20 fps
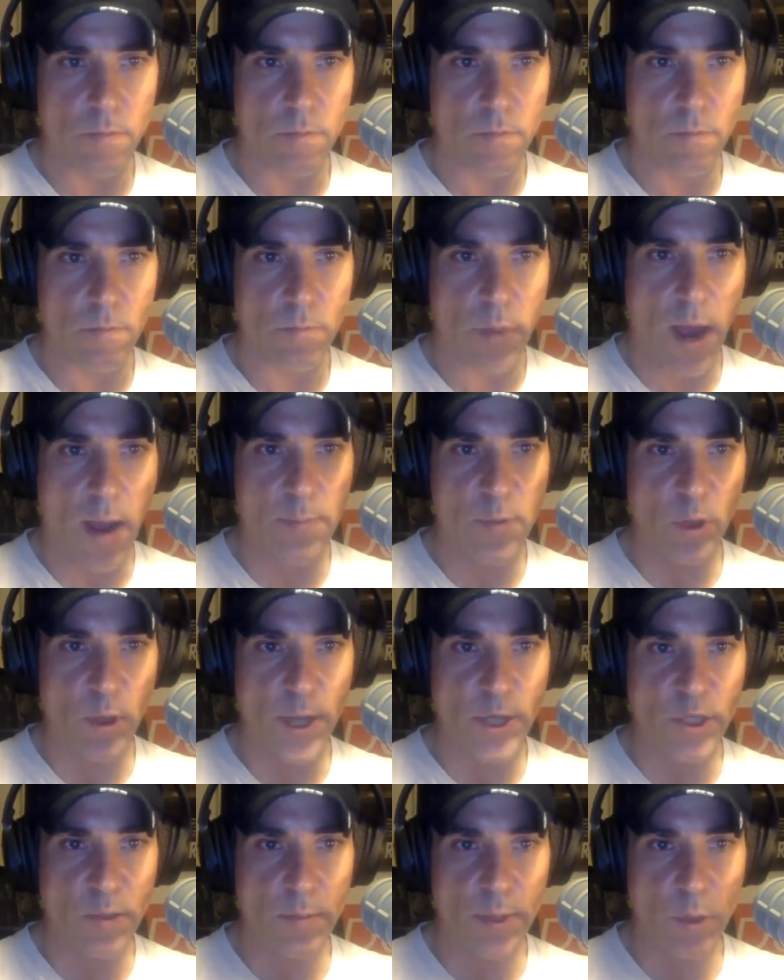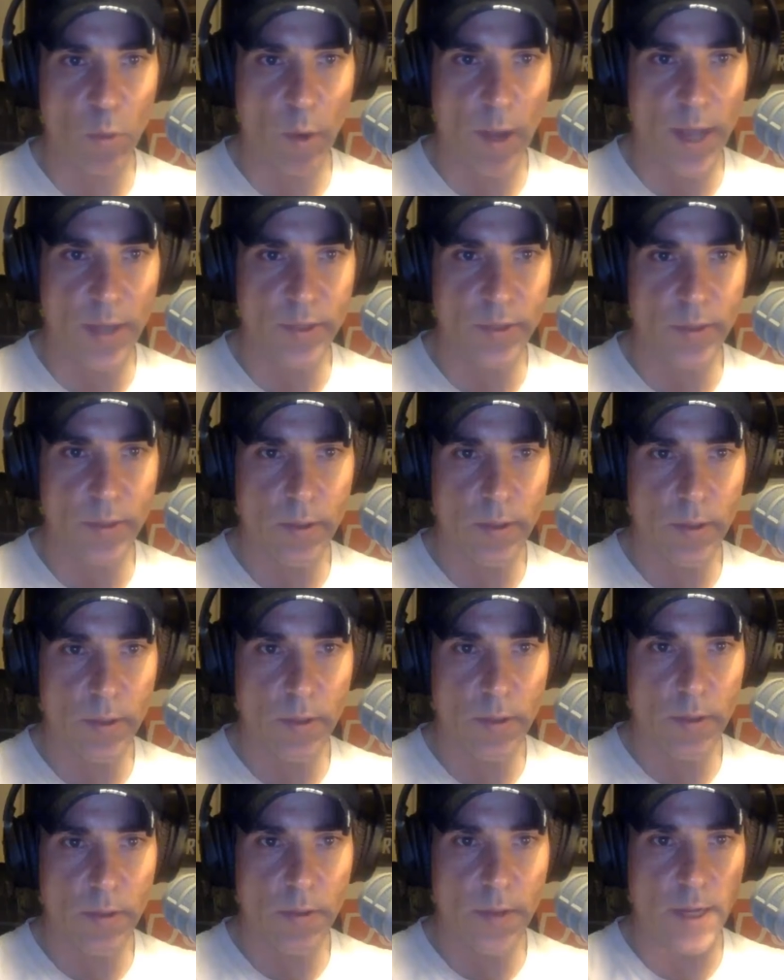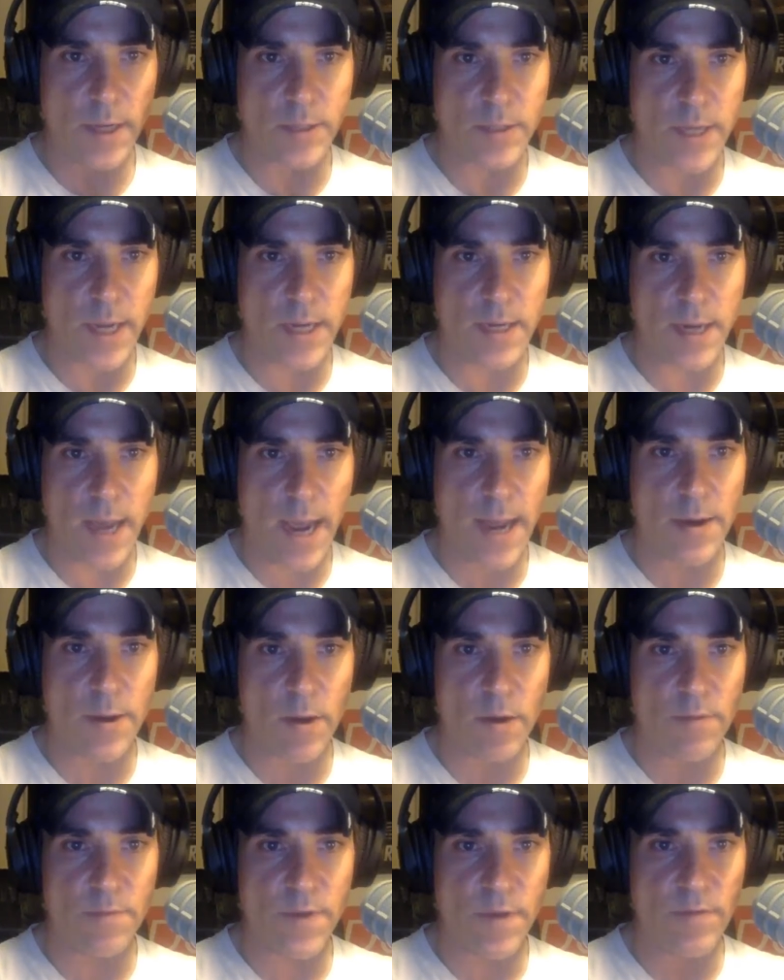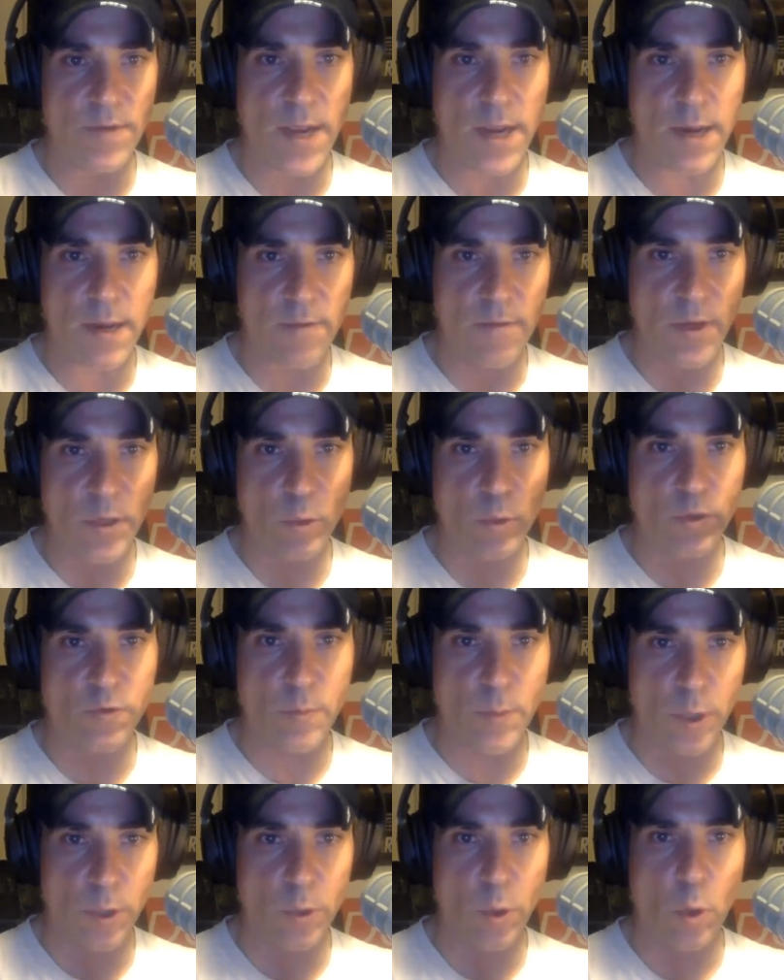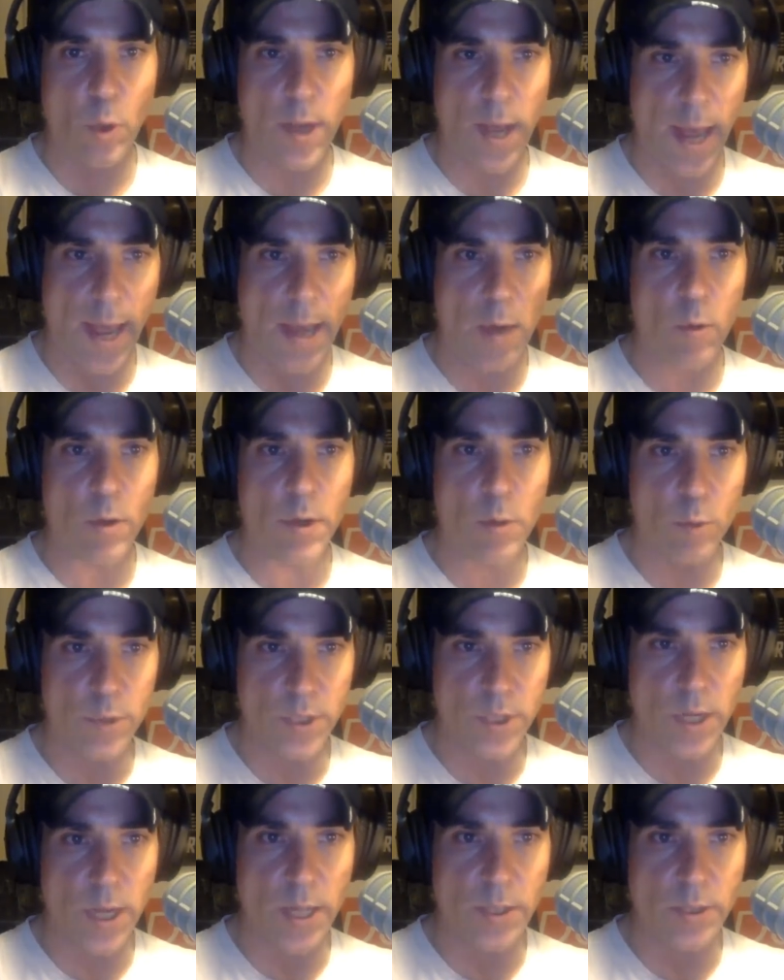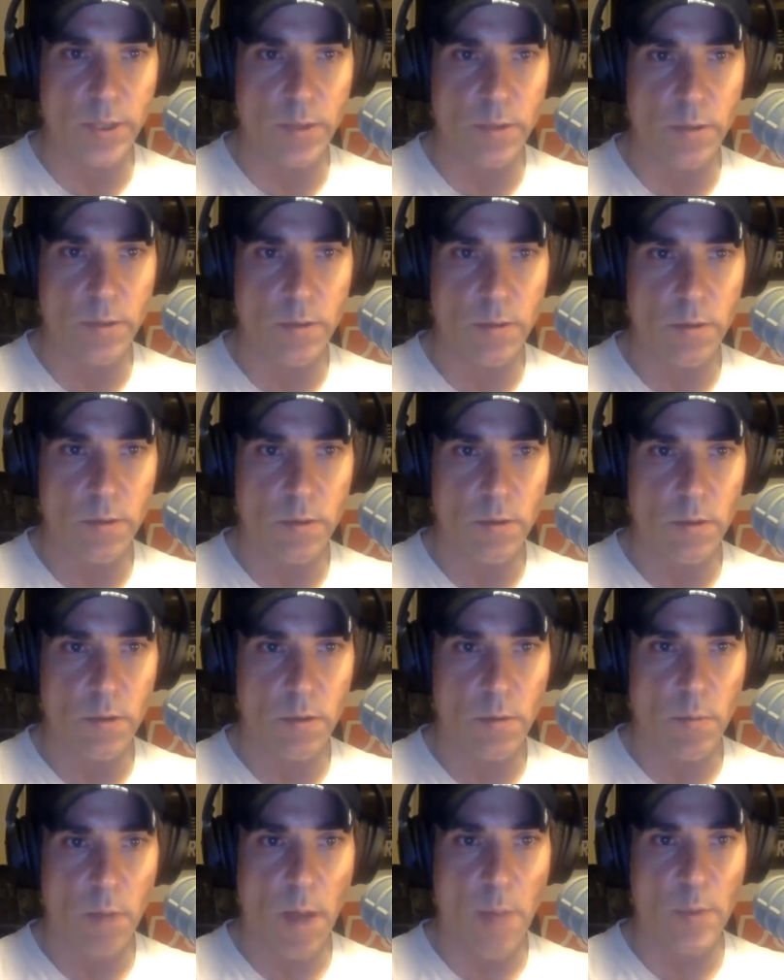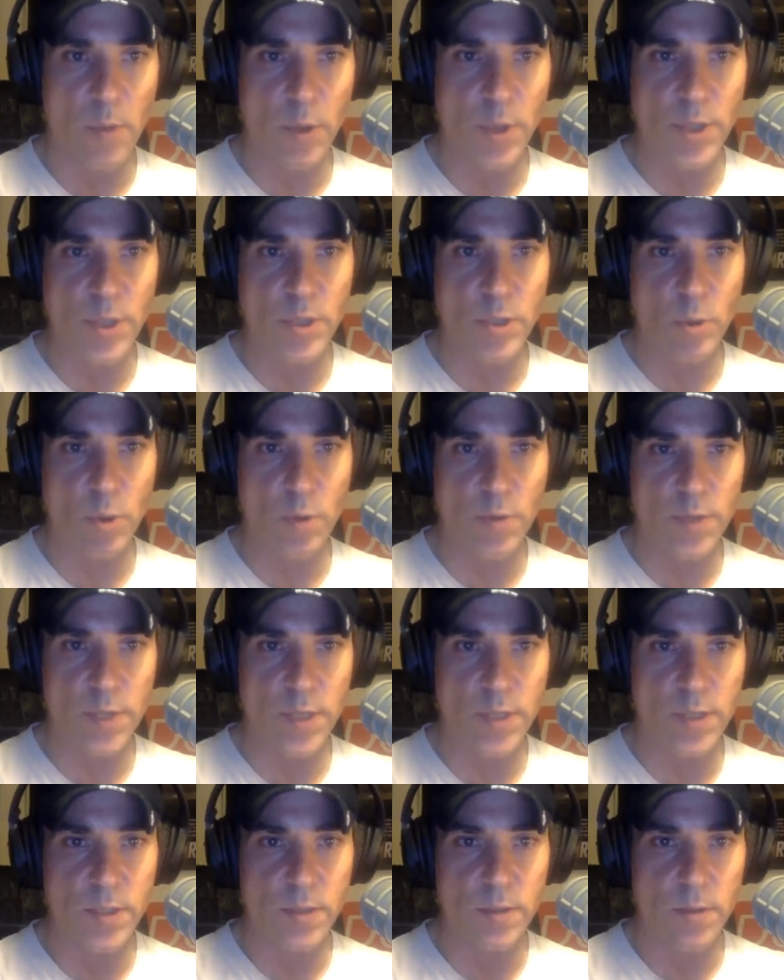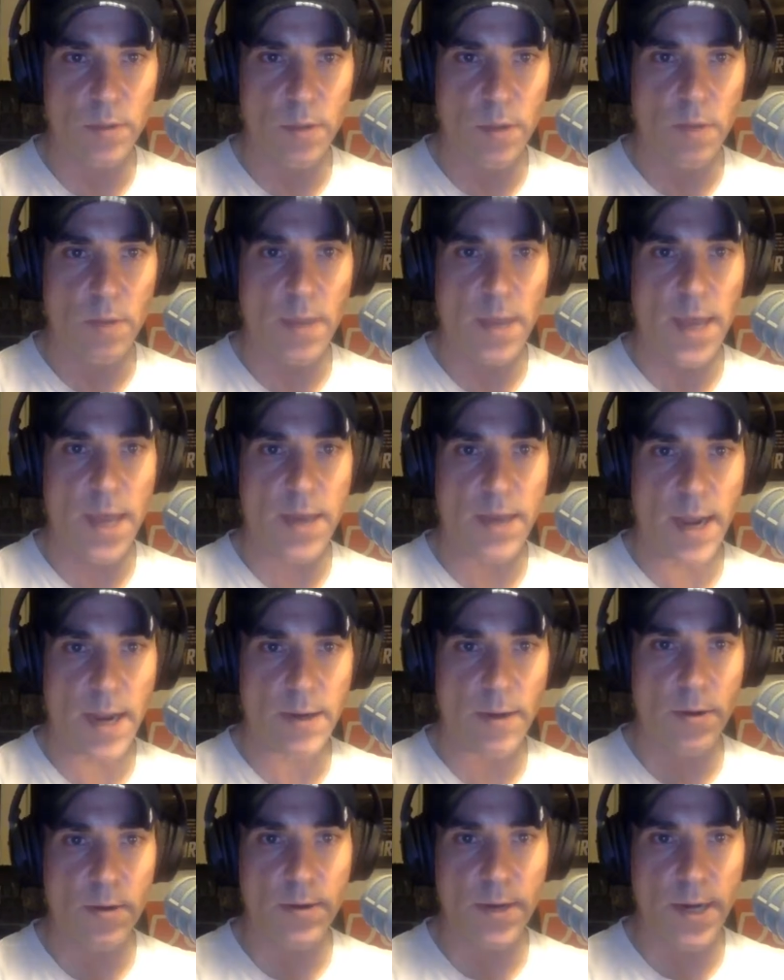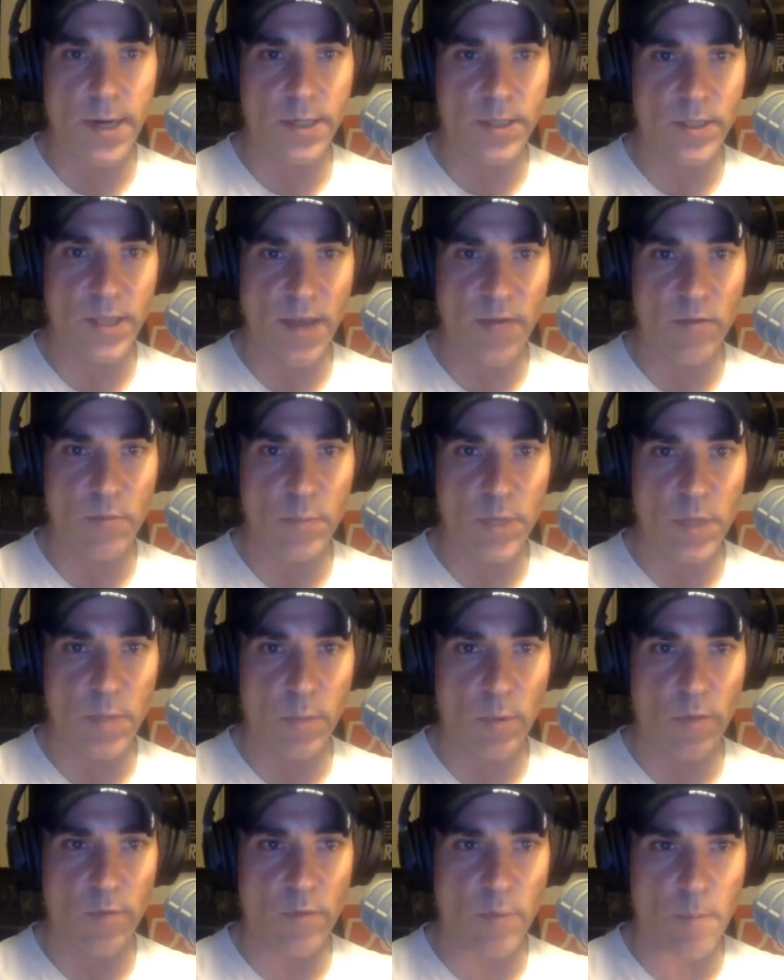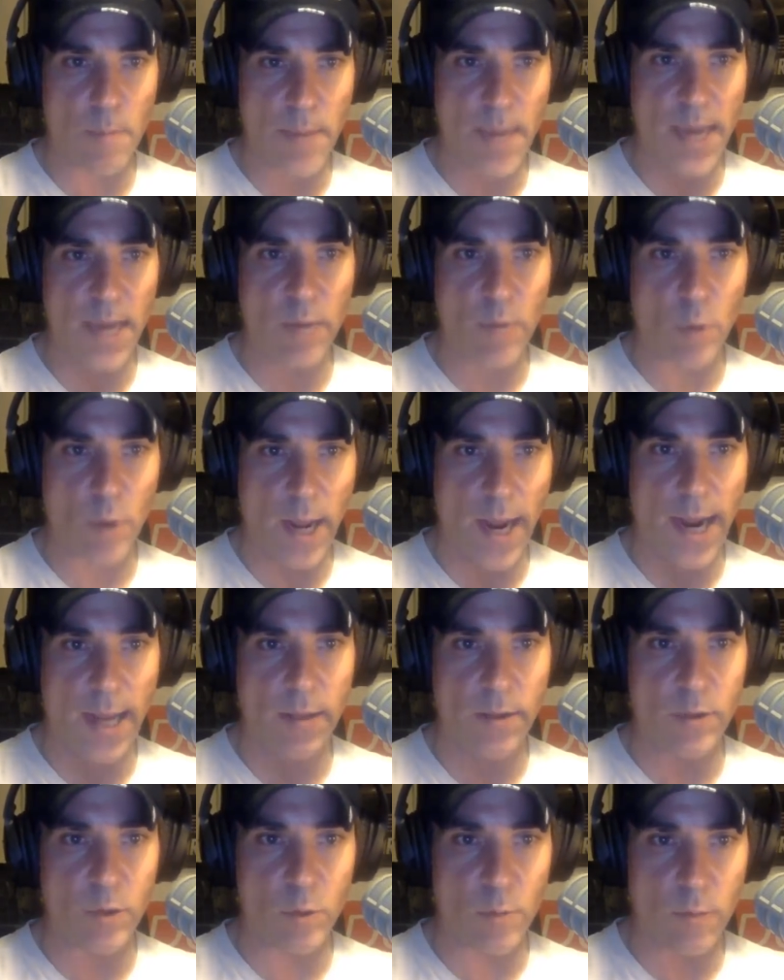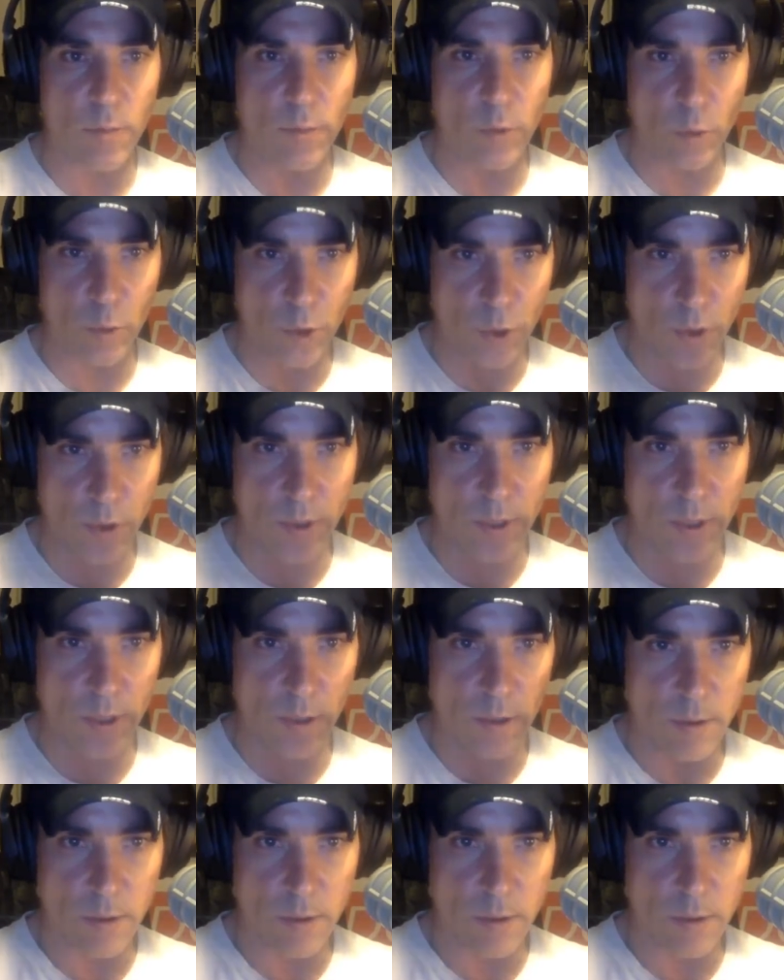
Population Midwest, they contain 958 individuals from Illinois, Iowa, and Wisconsin. Population Northeast, they had 987 people from Maine, Rhode Island, New Jersey.